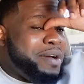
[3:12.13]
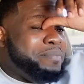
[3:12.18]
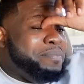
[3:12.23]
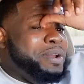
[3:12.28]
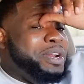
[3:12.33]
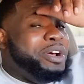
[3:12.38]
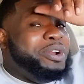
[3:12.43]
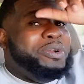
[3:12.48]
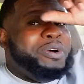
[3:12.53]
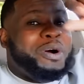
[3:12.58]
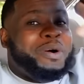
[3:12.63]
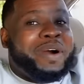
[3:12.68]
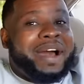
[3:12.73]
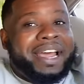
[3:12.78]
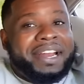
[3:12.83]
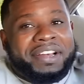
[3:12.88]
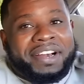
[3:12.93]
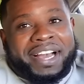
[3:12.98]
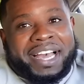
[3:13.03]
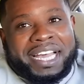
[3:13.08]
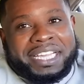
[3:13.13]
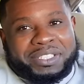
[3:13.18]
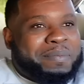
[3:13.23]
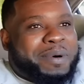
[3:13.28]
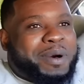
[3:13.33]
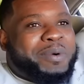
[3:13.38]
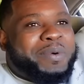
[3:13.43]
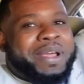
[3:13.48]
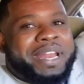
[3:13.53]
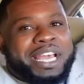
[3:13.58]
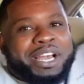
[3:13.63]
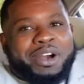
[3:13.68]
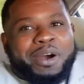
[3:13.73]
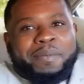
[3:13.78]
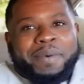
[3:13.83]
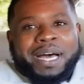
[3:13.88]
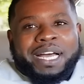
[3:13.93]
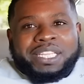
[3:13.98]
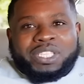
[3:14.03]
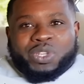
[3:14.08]
Me don't know why no, guys, but when it come
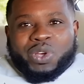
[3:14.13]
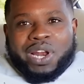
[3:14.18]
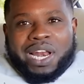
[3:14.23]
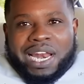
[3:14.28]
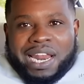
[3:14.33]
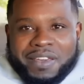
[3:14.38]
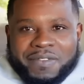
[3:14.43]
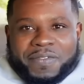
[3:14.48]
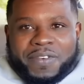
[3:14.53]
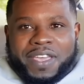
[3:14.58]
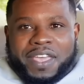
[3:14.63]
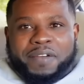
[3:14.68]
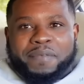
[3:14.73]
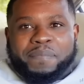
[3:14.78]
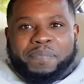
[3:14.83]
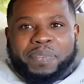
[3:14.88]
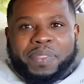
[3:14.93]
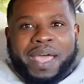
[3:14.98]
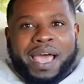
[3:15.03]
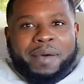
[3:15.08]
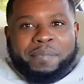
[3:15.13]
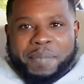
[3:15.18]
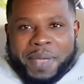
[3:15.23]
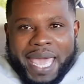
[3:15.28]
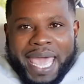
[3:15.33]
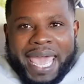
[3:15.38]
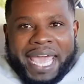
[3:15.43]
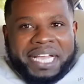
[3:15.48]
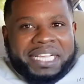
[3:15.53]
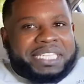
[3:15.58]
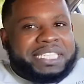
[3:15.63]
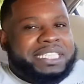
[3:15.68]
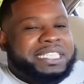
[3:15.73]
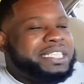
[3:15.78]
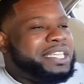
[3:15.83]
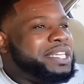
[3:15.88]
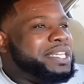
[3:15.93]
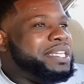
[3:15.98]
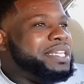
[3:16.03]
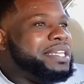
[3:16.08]
on to Livy and my
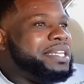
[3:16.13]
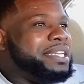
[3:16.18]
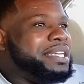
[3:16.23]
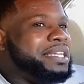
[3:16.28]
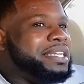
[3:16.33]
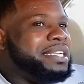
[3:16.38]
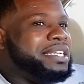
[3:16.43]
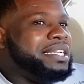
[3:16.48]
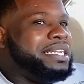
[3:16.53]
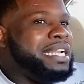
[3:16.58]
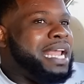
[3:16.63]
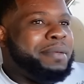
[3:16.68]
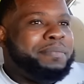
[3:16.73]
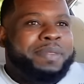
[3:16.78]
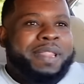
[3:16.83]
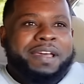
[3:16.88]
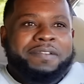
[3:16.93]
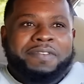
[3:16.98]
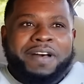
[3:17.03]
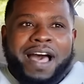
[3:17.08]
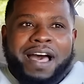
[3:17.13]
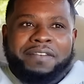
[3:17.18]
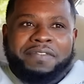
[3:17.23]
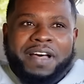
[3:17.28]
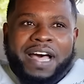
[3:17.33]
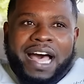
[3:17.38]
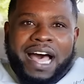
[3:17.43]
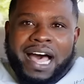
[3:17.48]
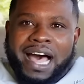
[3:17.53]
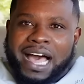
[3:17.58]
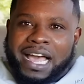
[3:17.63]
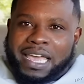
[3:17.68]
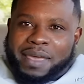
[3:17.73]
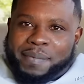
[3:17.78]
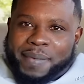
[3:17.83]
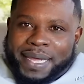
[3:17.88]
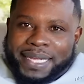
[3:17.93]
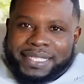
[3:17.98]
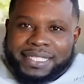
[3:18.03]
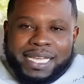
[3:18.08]
ex, them never have an
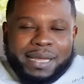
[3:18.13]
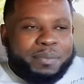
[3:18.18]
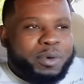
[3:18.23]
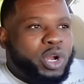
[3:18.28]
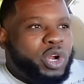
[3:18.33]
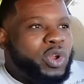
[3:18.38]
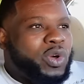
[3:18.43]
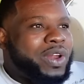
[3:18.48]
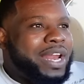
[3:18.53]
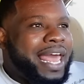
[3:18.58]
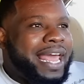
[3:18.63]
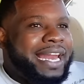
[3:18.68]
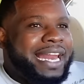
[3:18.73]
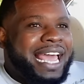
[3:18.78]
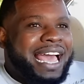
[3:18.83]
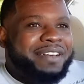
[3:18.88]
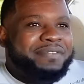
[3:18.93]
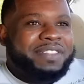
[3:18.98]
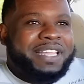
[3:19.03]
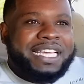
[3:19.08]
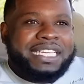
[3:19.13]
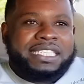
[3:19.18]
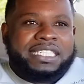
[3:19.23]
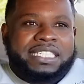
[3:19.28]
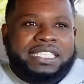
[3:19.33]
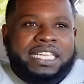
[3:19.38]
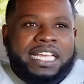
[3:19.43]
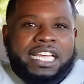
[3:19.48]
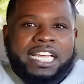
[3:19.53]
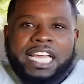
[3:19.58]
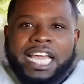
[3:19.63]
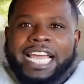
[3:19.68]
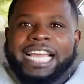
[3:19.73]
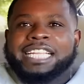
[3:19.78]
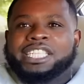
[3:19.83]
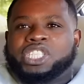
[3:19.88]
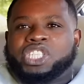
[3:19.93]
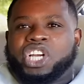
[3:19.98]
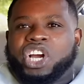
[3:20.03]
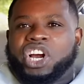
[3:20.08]
argument, but look like they have this
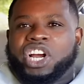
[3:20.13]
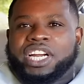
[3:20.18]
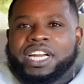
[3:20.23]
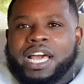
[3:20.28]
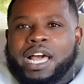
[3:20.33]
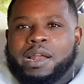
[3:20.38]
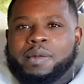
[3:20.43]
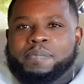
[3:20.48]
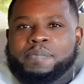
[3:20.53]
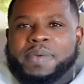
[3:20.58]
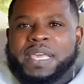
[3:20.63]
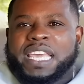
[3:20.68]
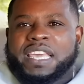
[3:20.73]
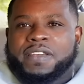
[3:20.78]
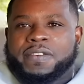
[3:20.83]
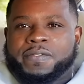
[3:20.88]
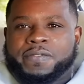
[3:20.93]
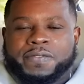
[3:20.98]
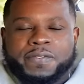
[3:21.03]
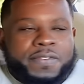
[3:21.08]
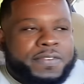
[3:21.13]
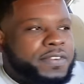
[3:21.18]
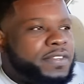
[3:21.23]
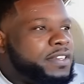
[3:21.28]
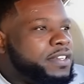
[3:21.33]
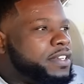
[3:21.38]
internal beef.